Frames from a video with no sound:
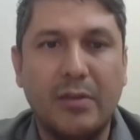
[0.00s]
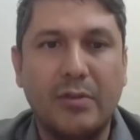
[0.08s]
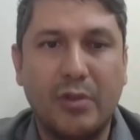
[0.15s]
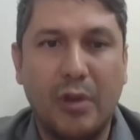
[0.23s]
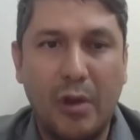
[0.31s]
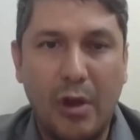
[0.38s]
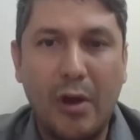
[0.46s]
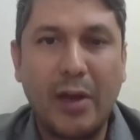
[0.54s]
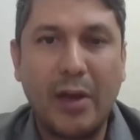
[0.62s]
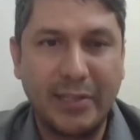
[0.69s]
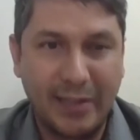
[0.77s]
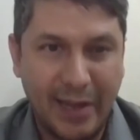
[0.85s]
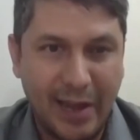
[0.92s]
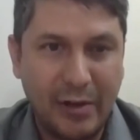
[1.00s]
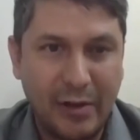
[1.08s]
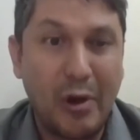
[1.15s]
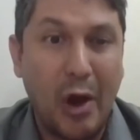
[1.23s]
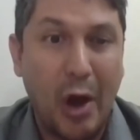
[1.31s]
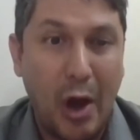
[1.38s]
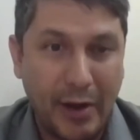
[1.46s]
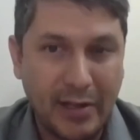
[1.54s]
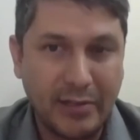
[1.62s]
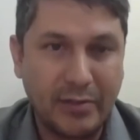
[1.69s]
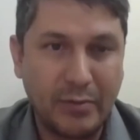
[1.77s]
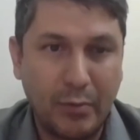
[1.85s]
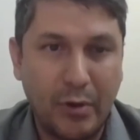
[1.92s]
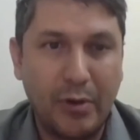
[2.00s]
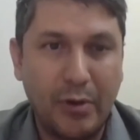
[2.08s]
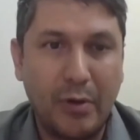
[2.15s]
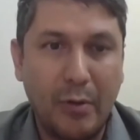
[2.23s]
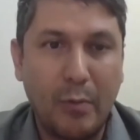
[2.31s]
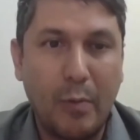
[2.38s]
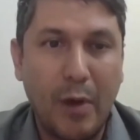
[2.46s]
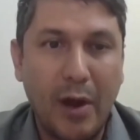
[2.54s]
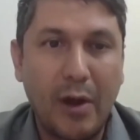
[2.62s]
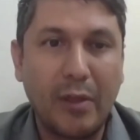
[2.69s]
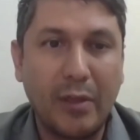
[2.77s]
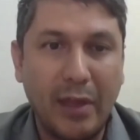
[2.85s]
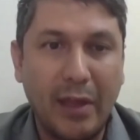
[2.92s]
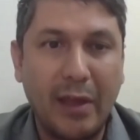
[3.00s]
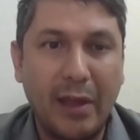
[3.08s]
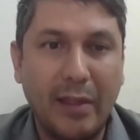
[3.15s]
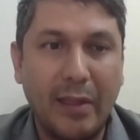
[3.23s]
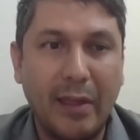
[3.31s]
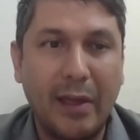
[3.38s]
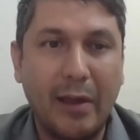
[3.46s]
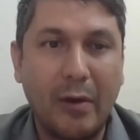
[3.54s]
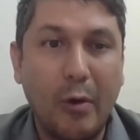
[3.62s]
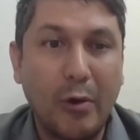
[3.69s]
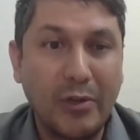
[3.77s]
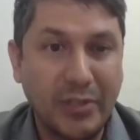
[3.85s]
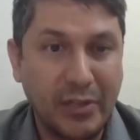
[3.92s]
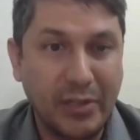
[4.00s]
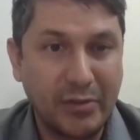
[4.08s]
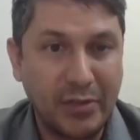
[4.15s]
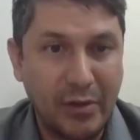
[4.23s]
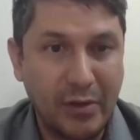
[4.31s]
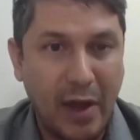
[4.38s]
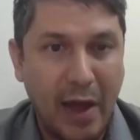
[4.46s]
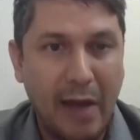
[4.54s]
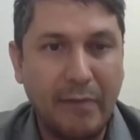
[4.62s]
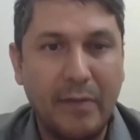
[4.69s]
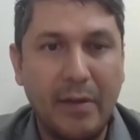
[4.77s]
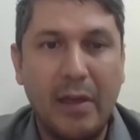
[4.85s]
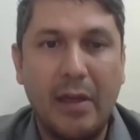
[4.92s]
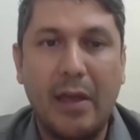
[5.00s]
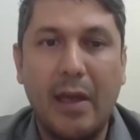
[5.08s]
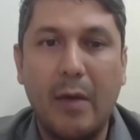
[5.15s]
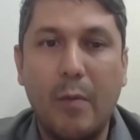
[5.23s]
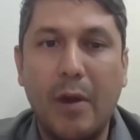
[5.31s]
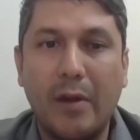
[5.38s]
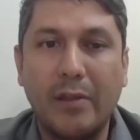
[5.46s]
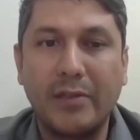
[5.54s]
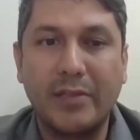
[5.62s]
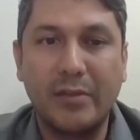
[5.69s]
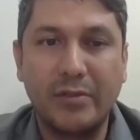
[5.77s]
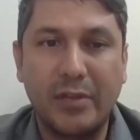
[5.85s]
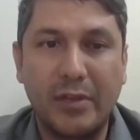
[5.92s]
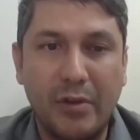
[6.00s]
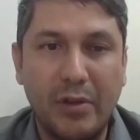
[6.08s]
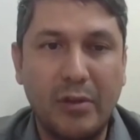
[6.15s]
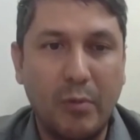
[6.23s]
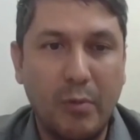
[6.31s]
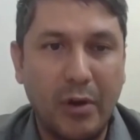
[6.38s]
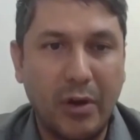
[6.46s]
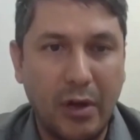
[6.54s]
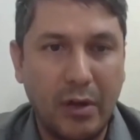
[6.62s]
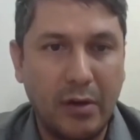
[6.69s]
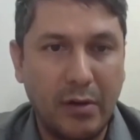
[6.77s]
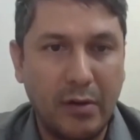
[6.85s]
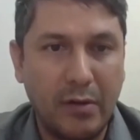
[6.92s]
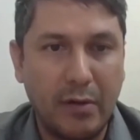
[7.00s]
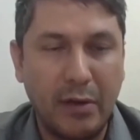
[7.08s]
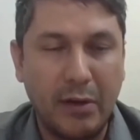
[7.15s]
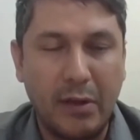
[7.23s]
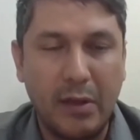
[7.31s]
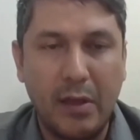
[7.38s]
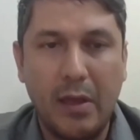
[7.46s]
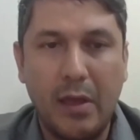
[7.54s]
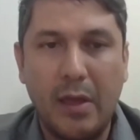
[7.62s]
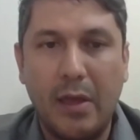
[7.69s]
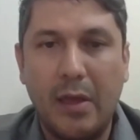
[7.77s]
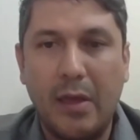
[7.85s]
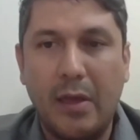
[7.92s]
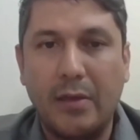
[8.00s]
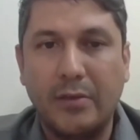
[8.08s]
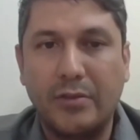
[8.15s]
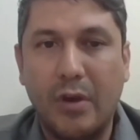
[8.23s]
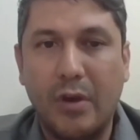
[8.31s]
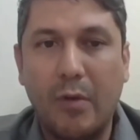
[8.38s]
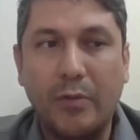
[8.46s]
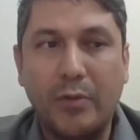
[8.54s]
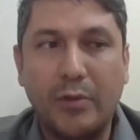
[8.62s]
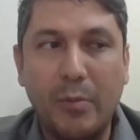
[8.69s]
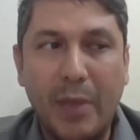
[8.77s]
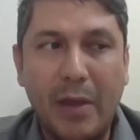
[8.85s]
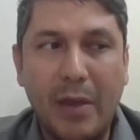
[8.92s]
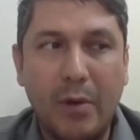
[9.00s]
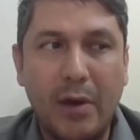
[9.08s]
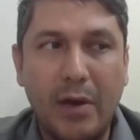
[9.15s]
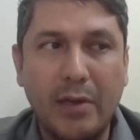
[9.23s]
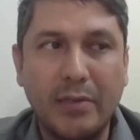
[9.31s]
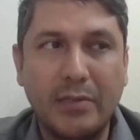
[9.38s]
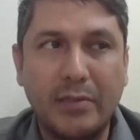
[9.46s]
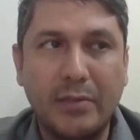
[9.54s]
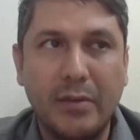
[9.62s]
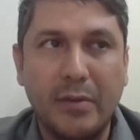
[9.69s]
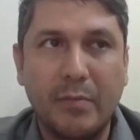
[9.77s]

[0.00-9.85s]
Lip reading: so long as, again, you're honest on what are the core skills that you have and what are the skills that you need to work on, right? So to me was